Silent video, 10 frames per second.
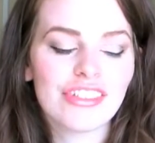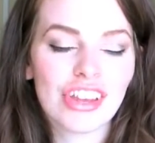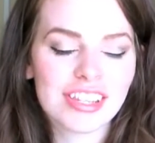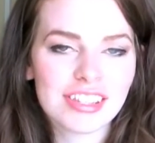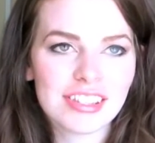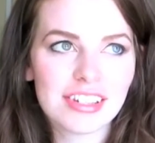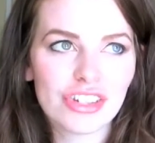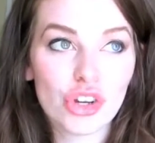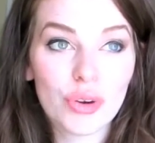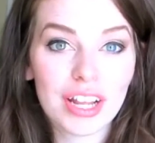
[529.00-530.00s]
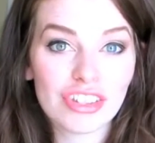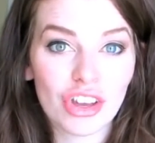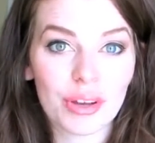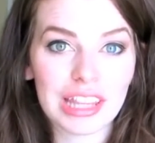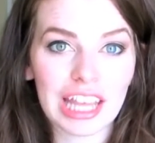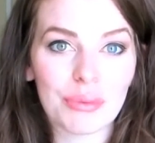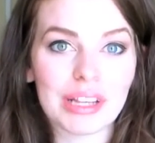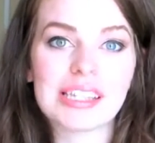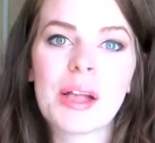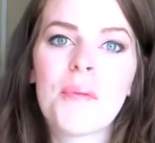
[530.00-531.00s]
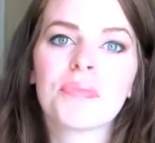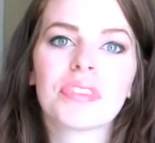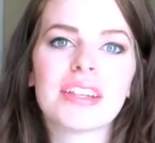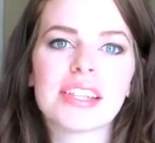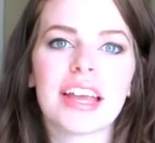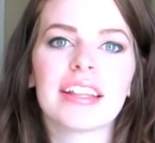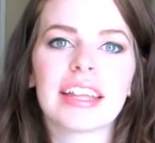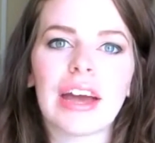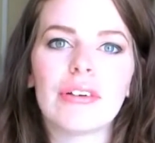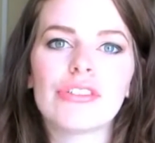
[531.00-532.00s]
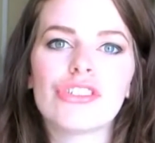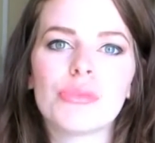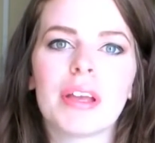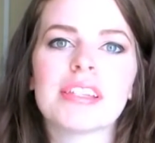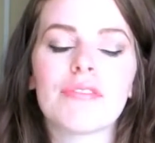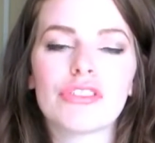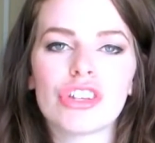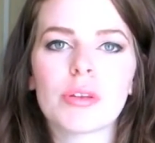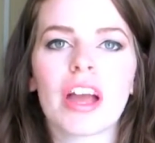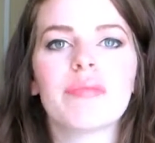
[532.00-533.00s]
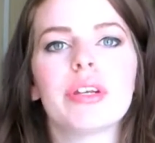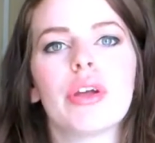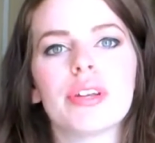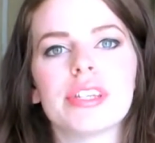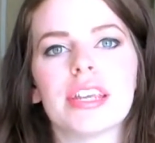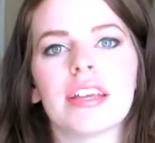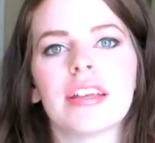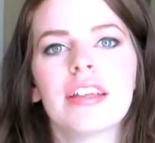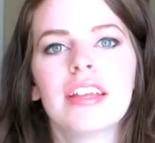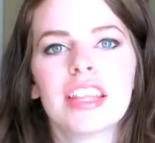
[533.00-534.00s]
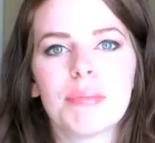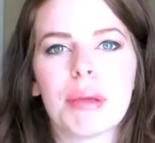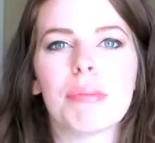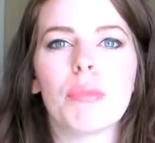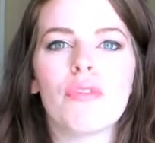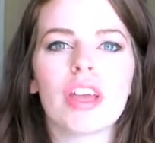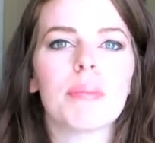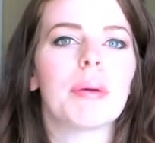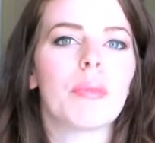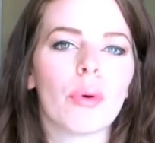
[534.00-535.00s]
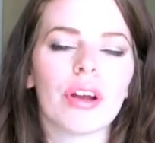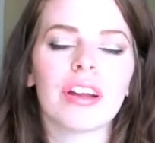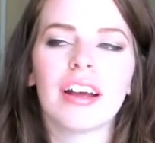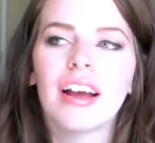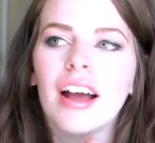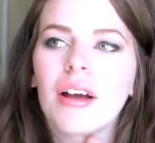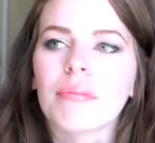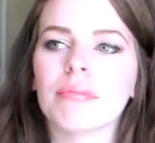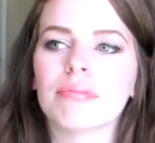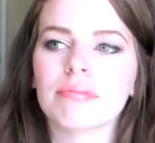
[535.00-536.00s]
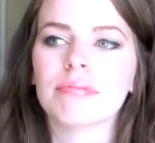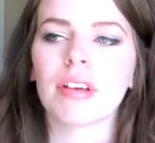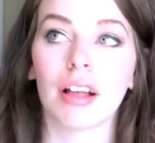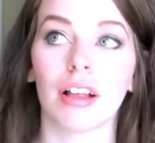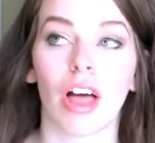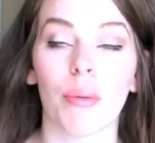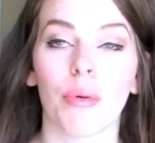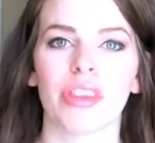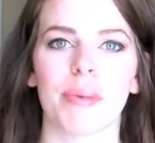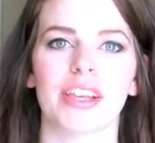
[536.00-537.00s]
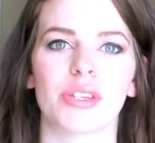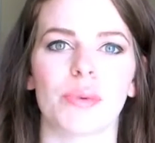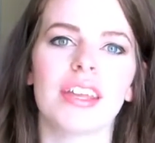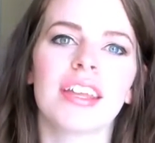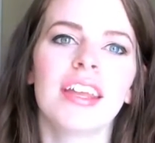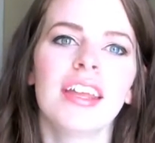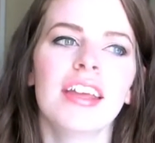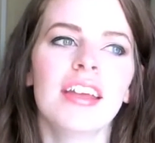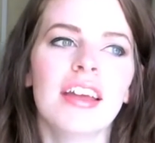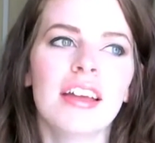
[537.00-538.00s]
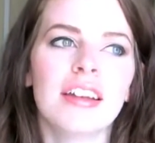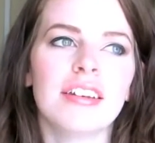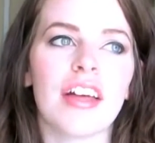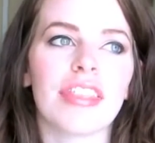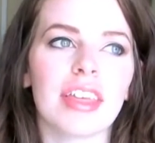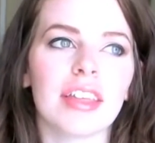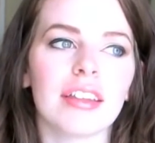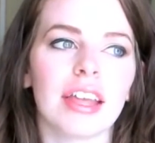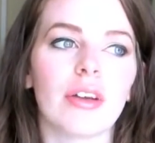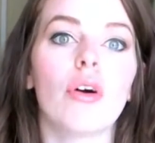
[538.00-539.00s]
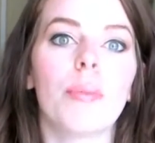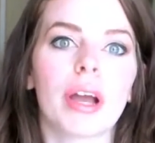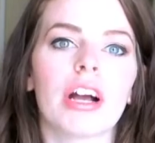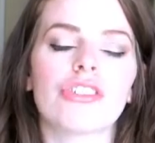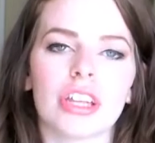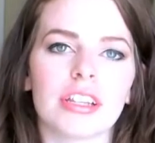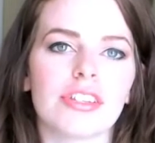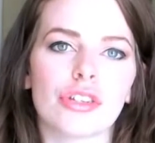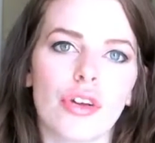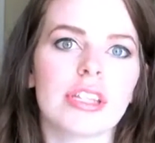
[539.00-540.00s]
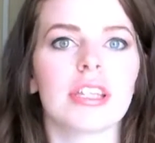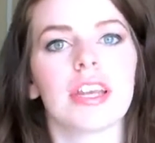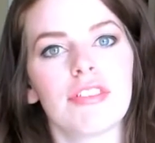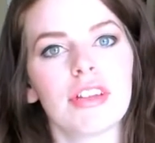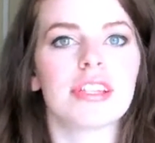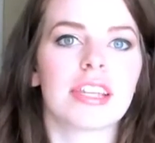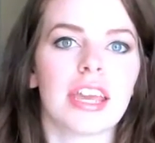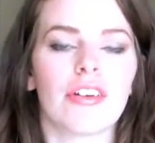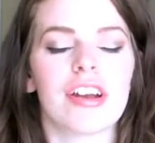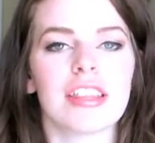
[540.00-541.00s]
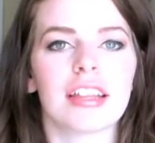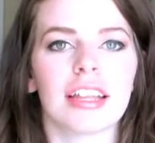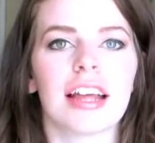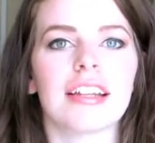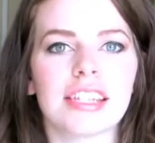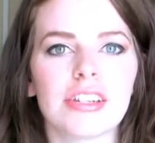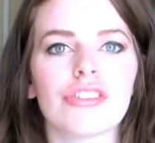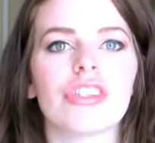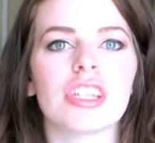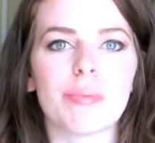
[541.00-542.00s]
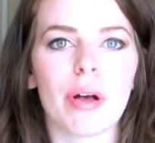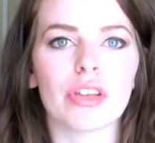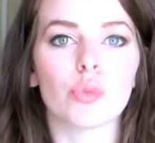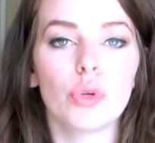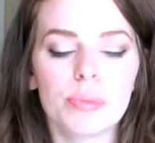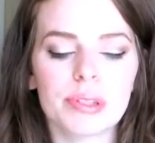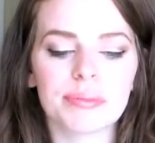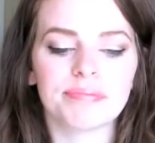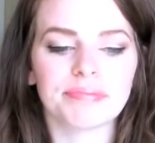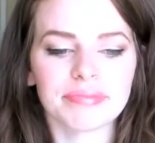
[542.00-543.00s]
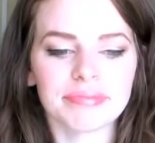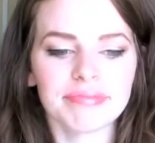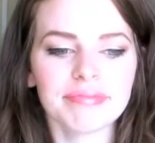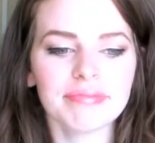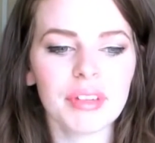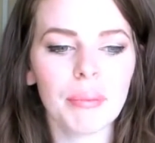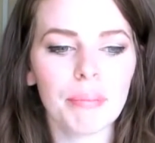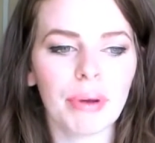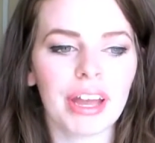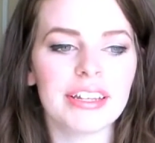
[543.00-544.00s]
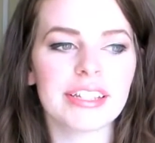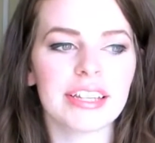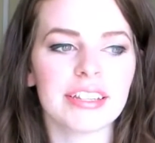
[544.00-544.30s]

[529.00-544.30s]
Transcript: just 2 nights ago, I think it was, I was lying on the couch because I've just kind of been noticing the baby moving a bit more, a lot more in the past week. Nothing like, oh my gosh, like this is crazy, like feel this kick or anything like that. It's still just the small swoops. But